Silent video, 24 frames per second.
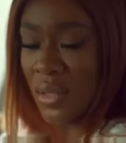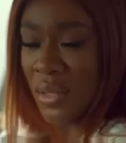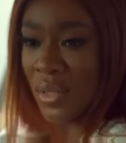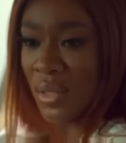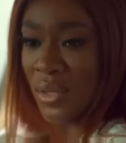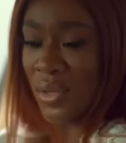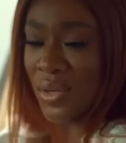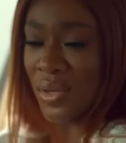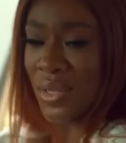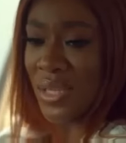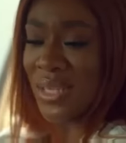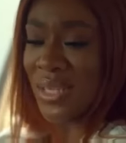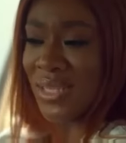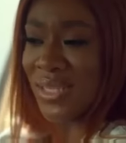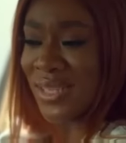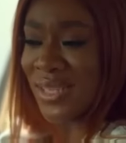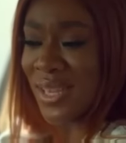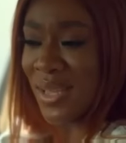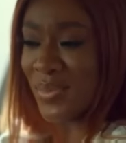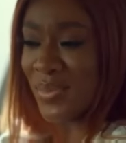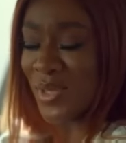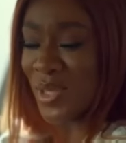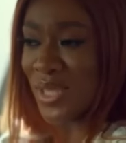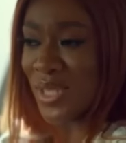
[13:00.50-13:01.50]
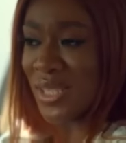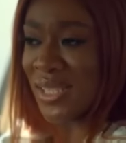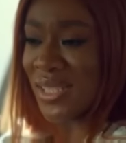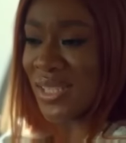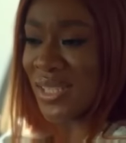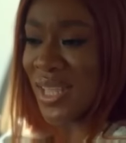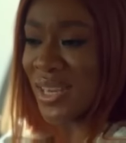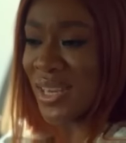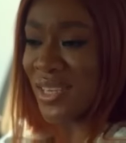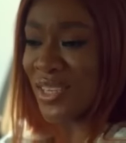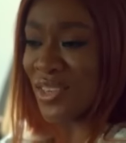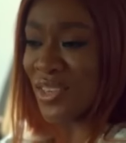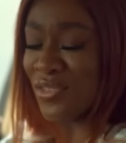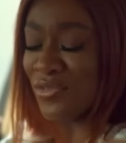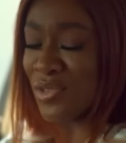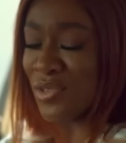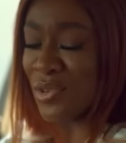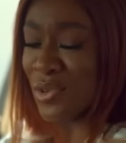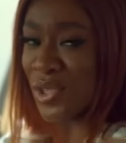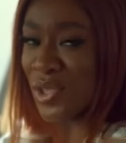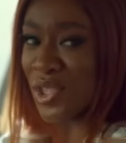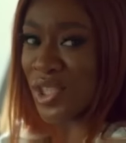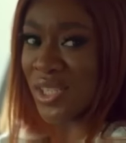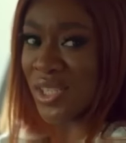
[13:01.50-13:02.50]
Your in-depth understanding of
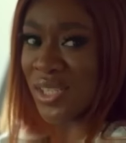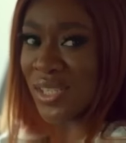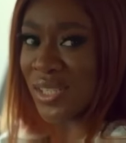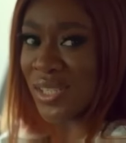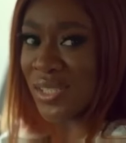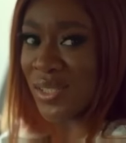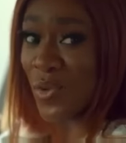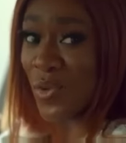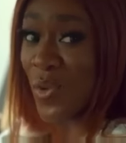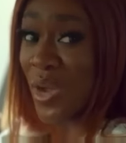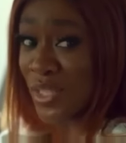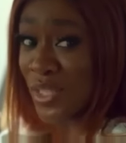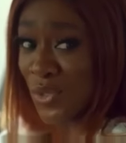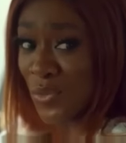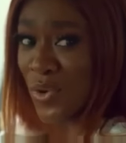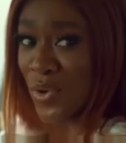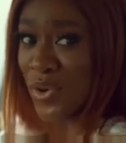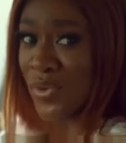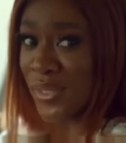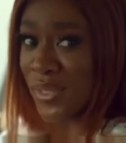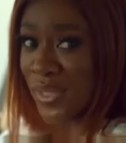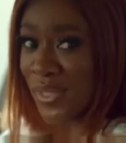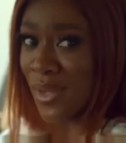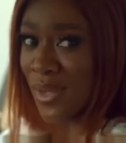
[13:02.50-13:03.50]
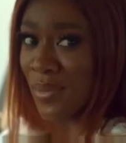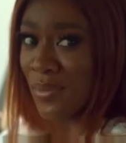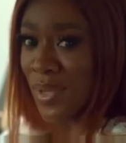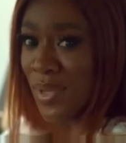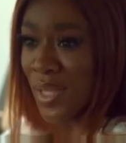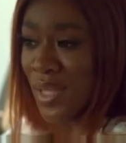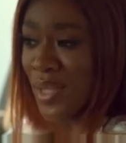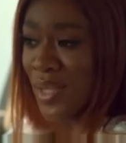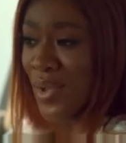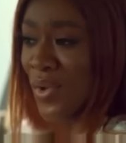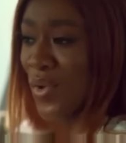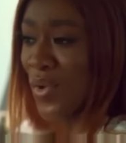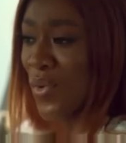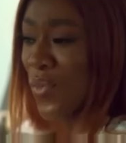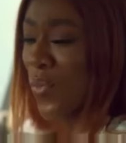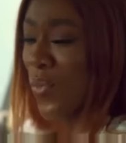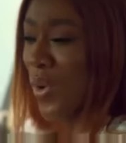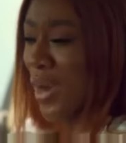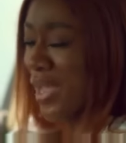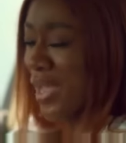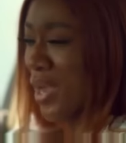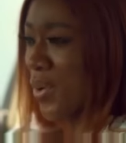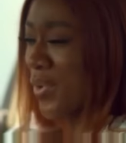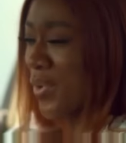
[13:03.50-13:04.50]
roaches is quite worrisome.
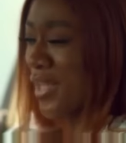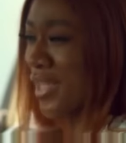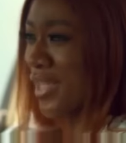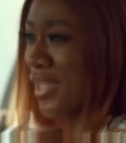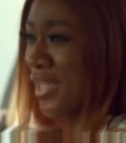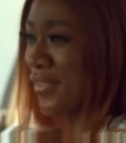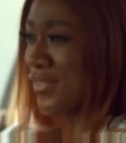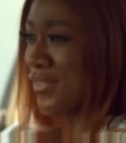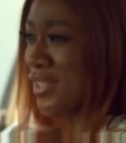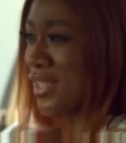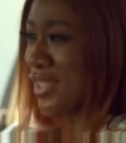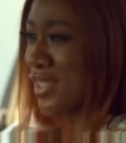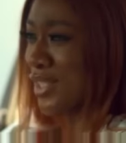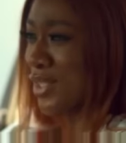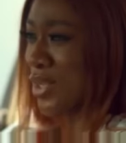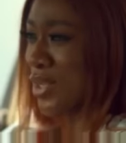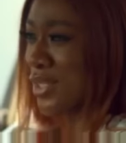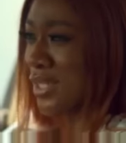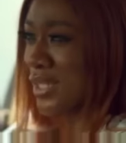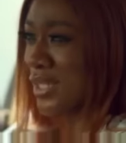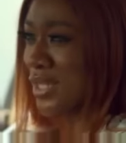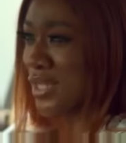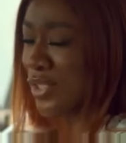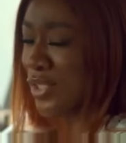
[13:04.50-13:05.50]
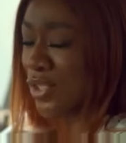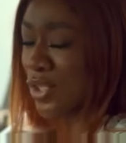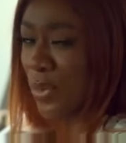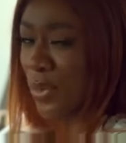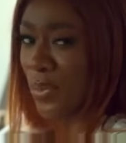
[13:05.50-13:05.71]
Why are we even discussing this